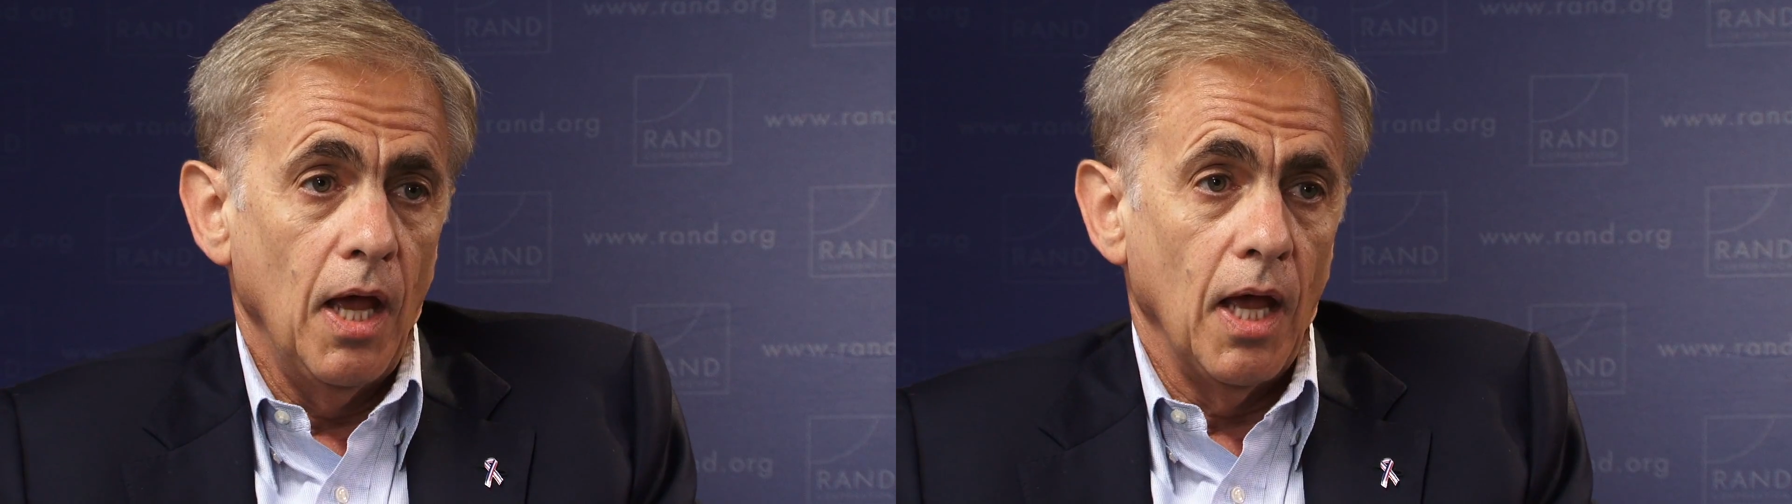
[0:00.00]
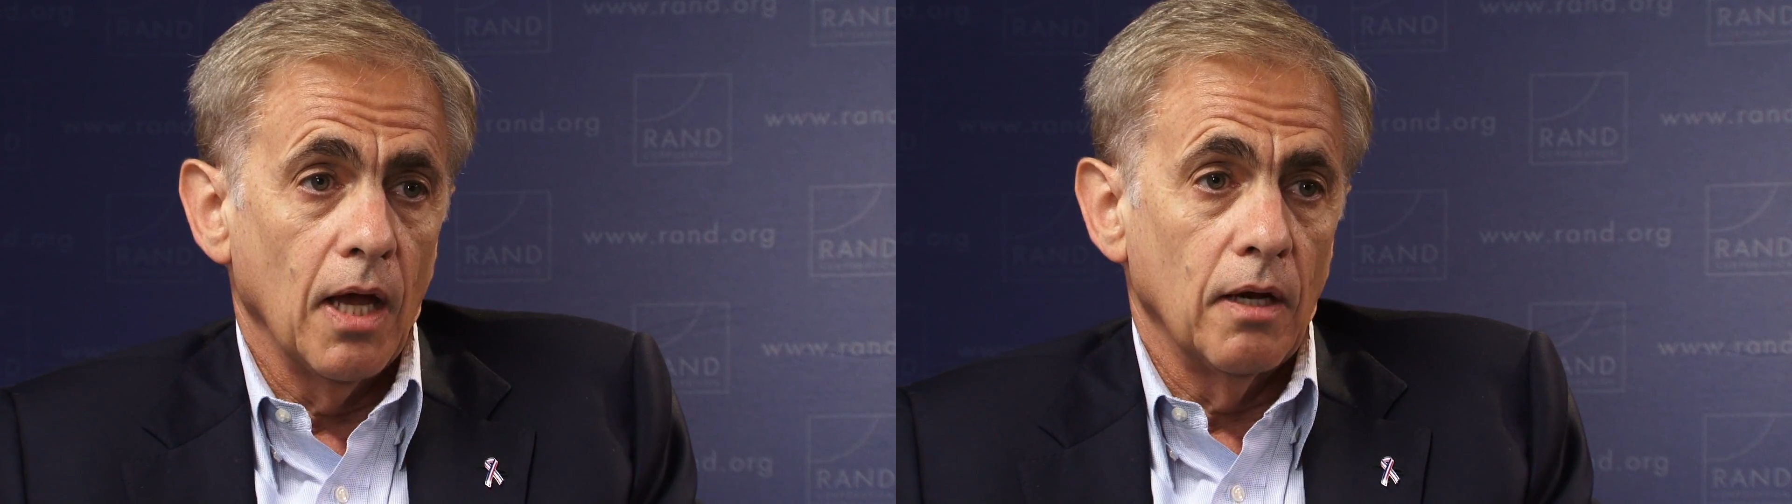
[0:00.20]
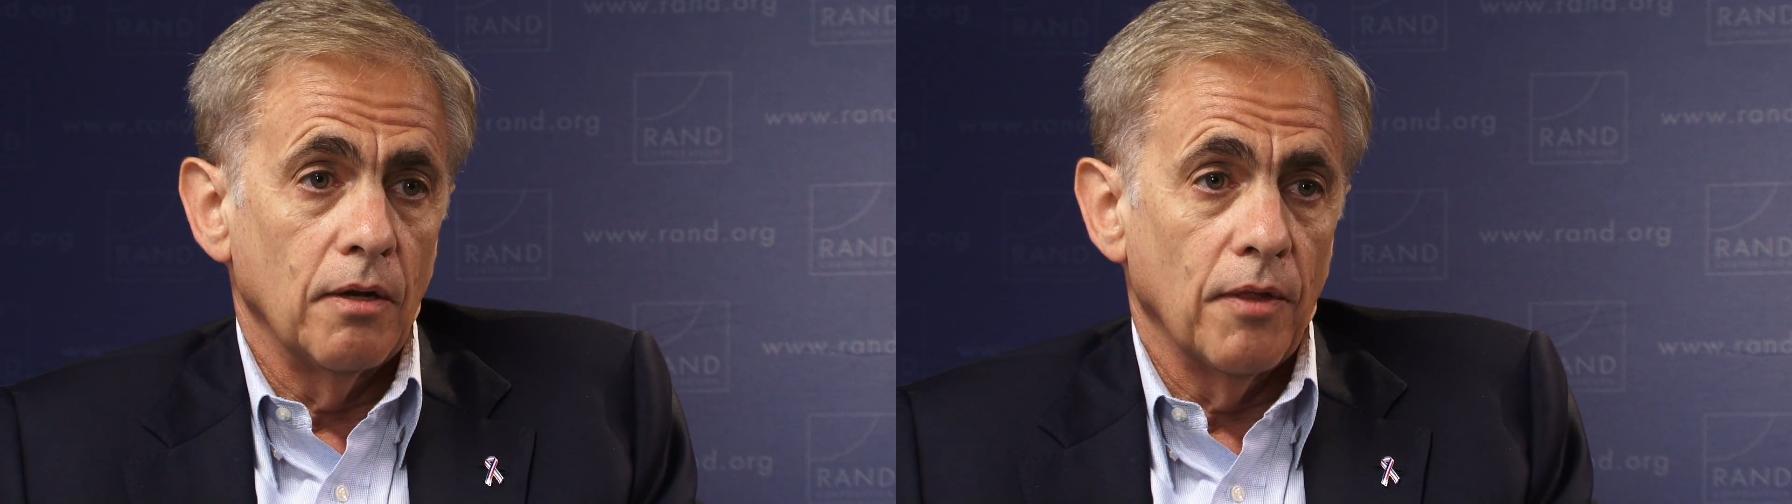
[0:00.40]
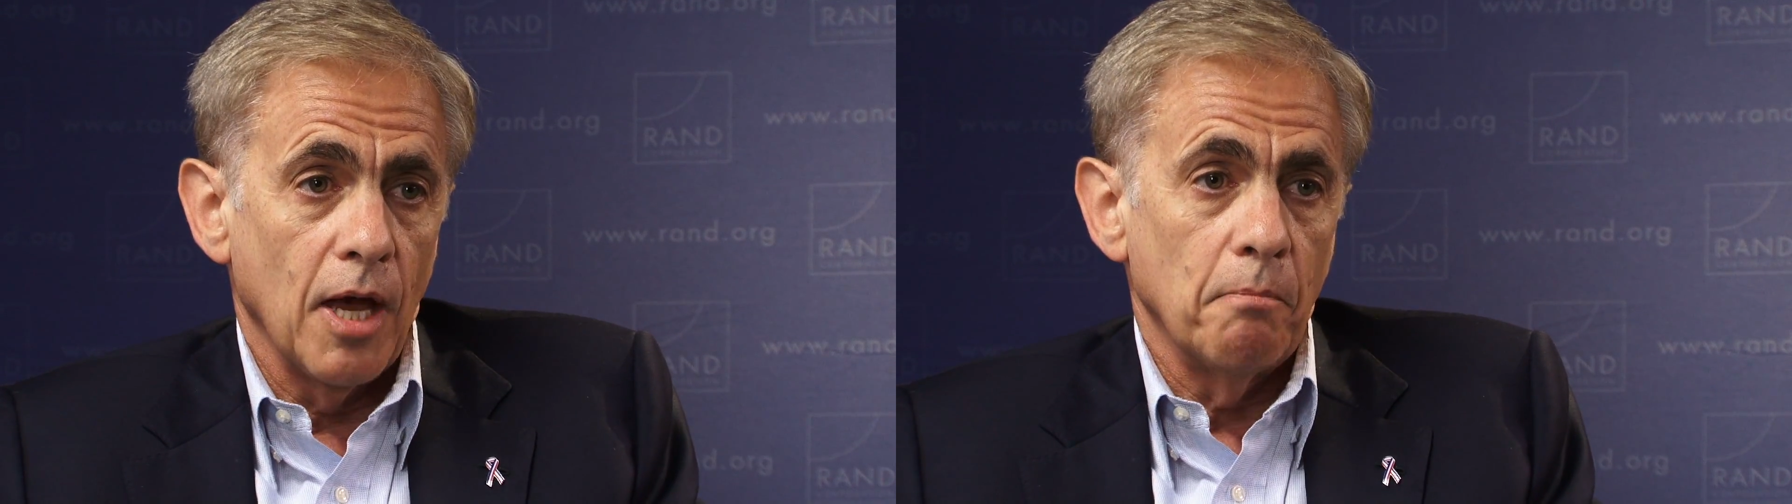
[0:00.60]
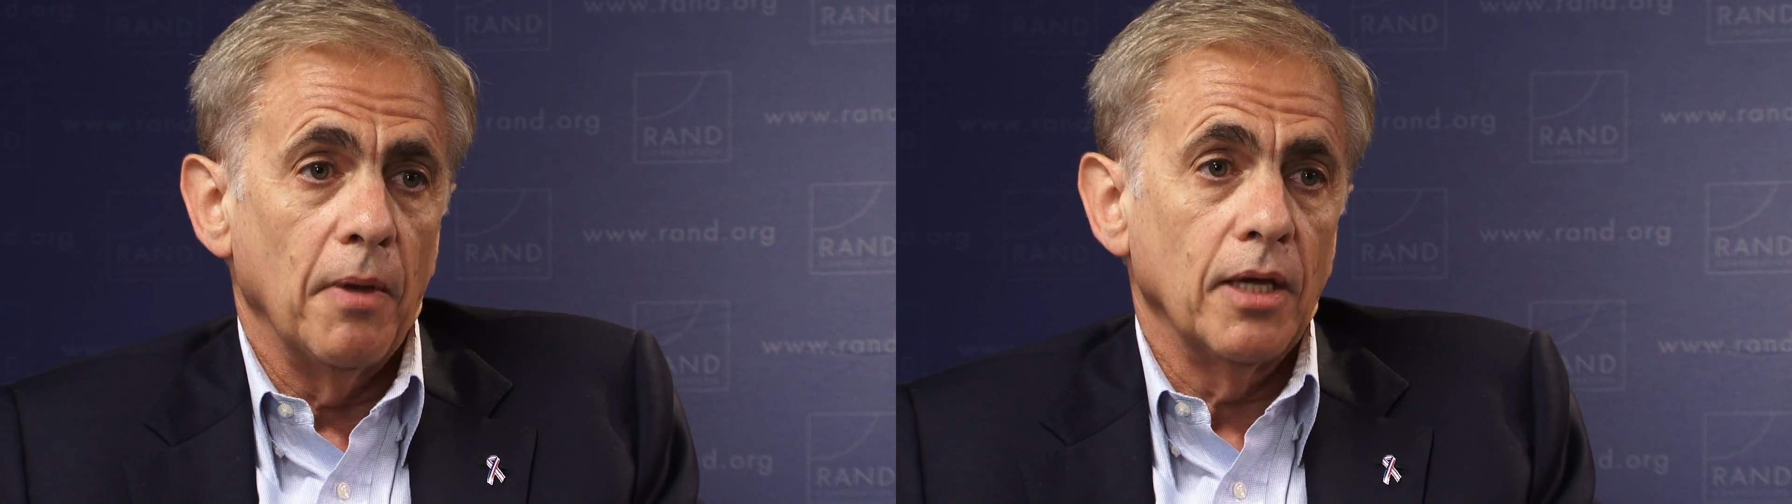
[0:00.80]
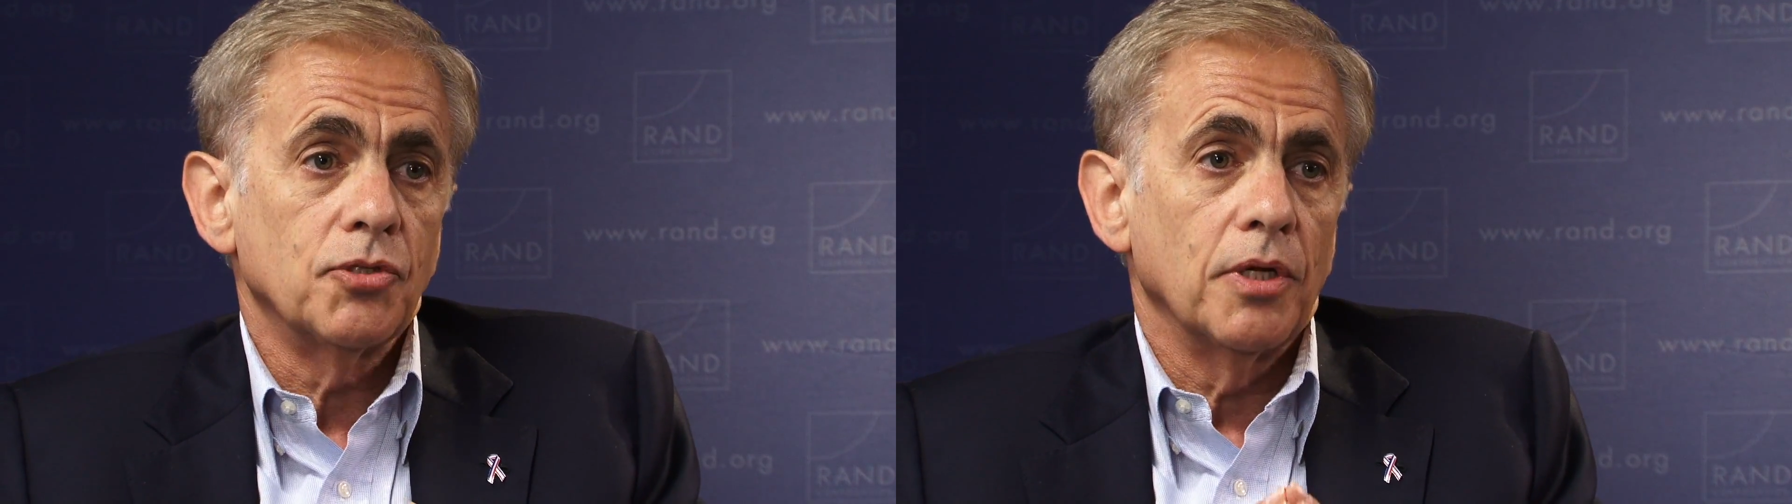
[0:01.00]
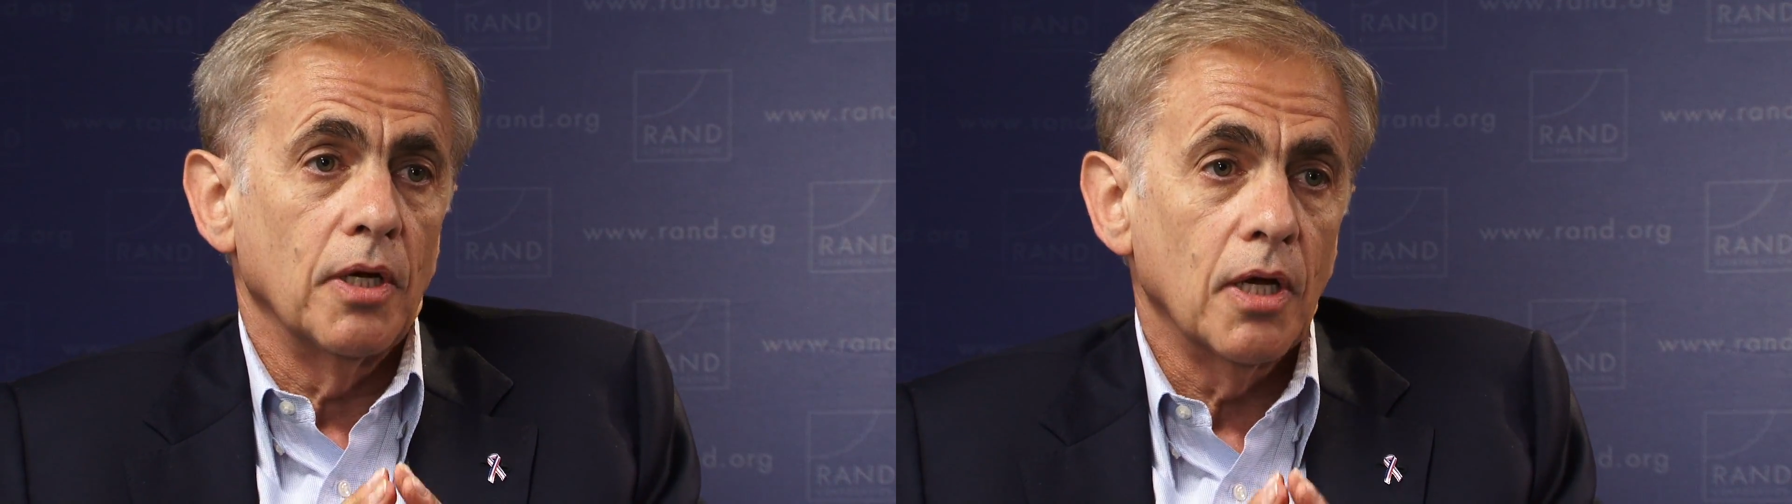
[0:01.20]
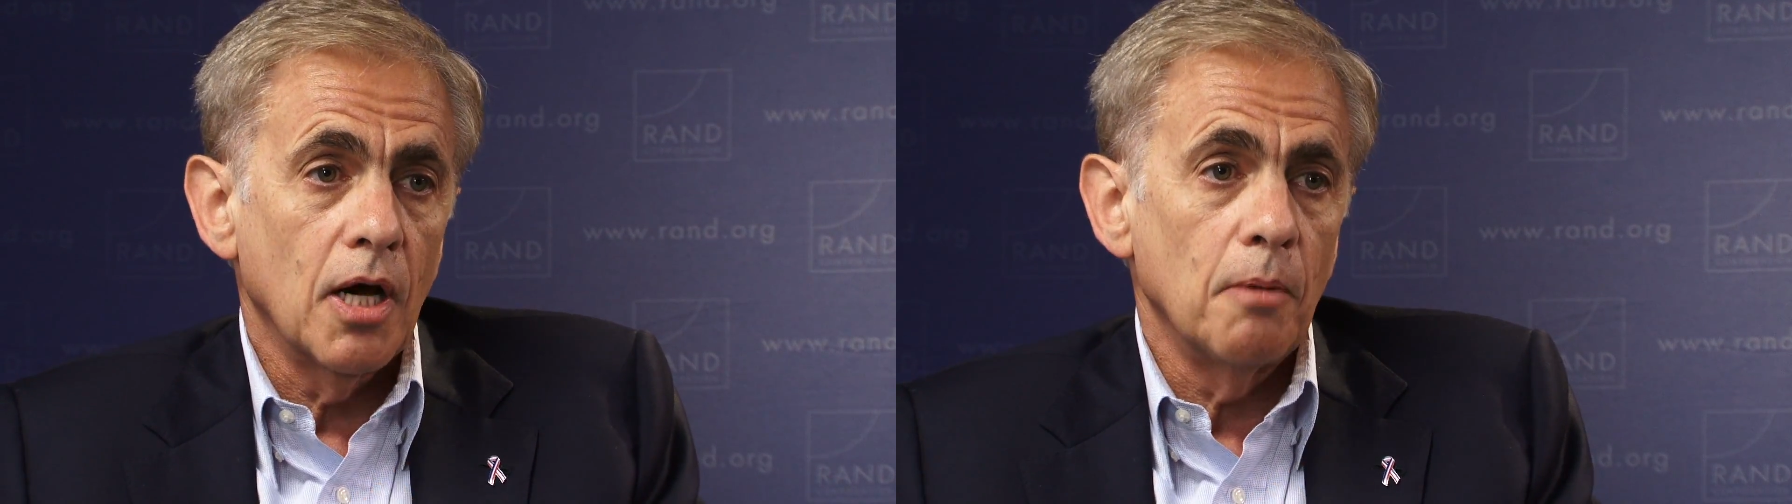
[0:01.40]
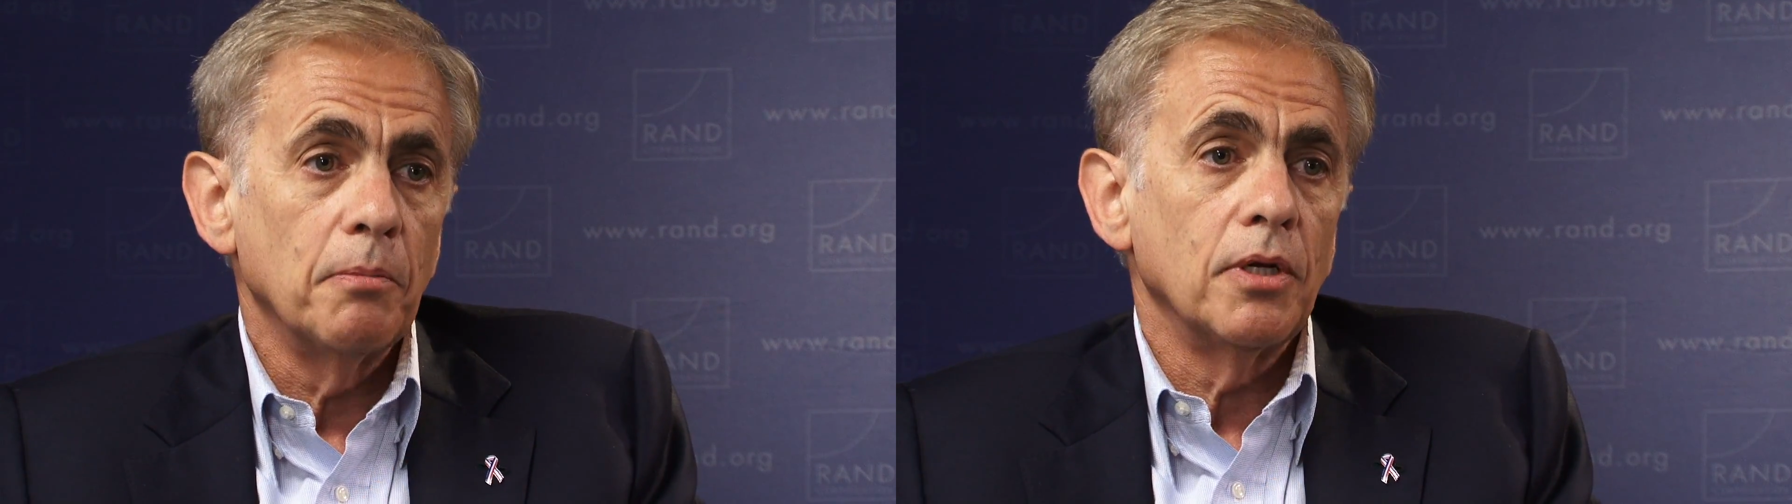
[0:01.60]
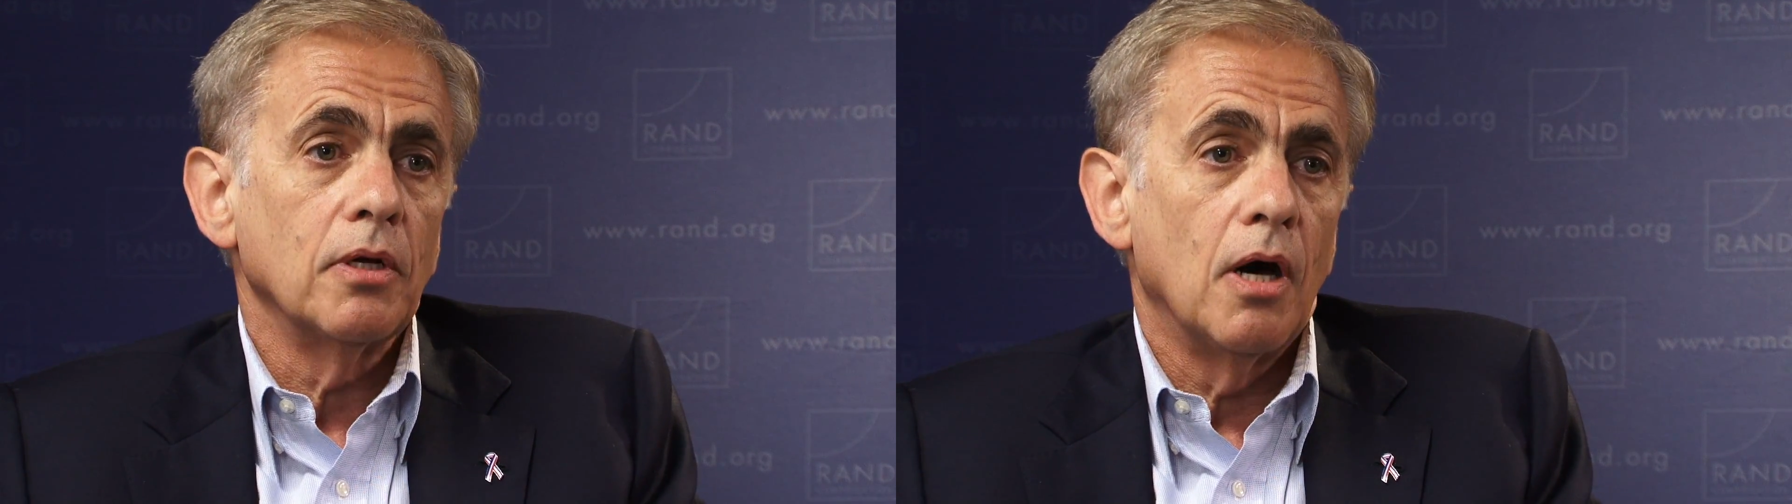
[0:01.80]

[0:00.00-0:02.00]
And that makes it incumbent